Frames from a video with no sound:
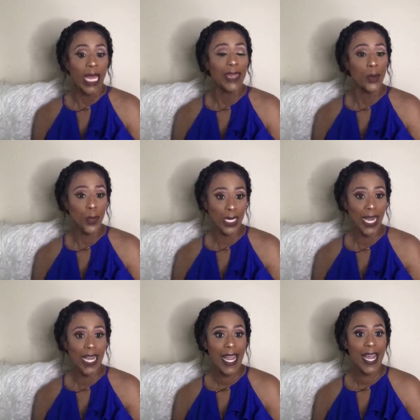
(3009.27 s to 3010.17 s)
The one
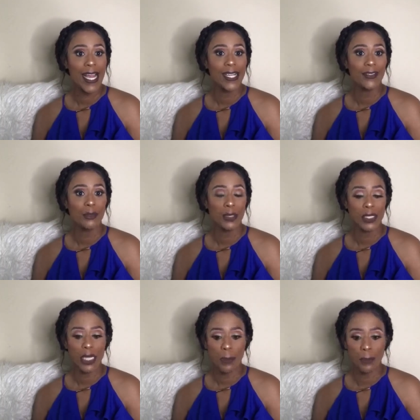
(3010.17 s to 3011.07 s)
I have would
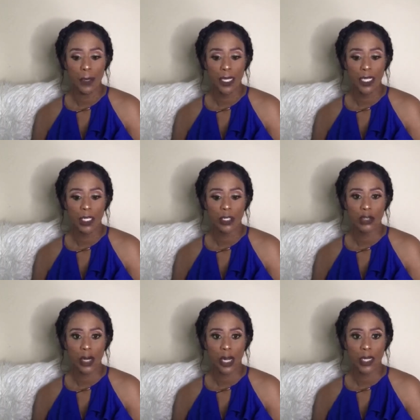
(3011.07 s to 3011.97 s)
stop a man in his
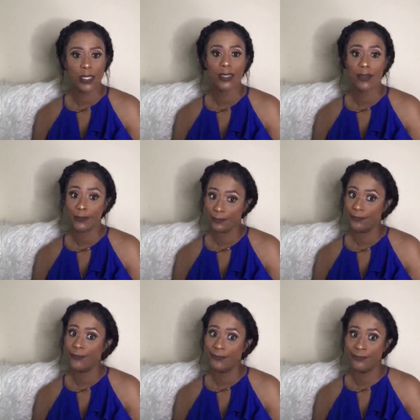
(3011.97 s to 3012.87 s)
tracks.
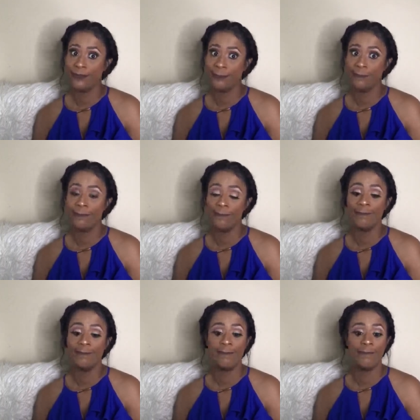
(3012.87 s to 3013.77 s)

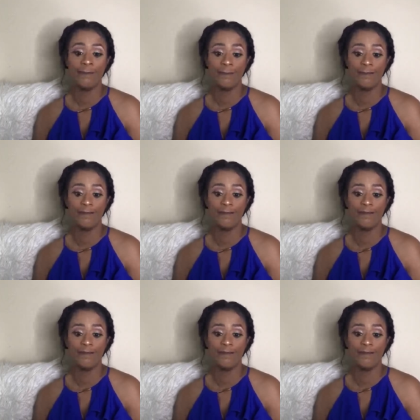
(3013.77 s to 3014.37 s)
It